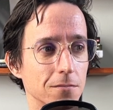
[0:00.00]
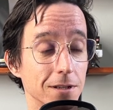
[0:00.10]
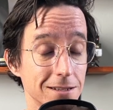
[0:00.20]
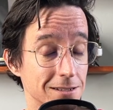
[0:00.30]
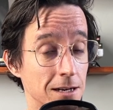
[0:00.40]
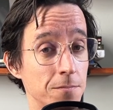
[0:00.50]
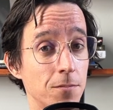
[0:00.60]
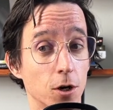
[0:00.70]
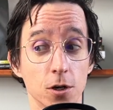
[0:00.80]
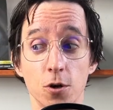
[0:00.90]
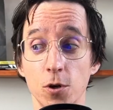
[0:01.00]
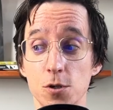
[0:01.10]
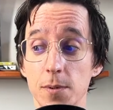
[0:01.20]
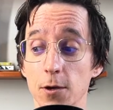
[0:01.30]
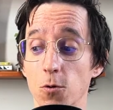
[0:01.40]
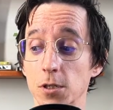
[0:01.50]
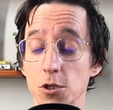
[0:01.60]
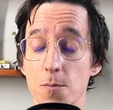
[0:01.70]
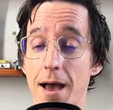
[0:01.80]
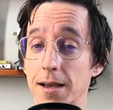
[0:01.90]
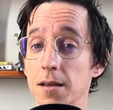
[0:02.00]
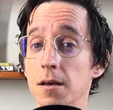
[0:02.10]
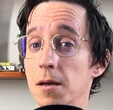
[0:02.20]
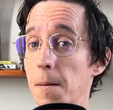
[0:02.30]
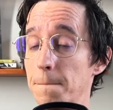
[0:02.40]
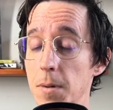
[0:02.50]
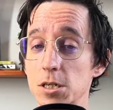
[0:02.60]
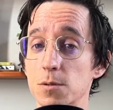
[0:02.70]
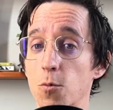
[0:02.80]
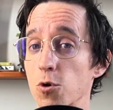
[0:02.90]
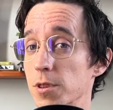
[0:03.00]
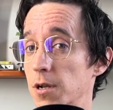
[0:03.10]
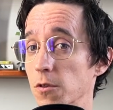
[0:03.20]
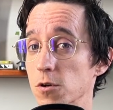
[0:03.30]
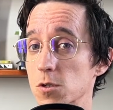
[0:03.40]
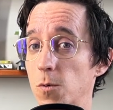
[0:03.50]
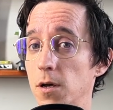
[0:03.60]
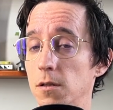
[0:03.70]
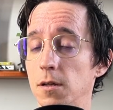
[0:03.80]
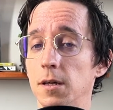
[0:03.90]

Like some are going to be holding you back much more than others will.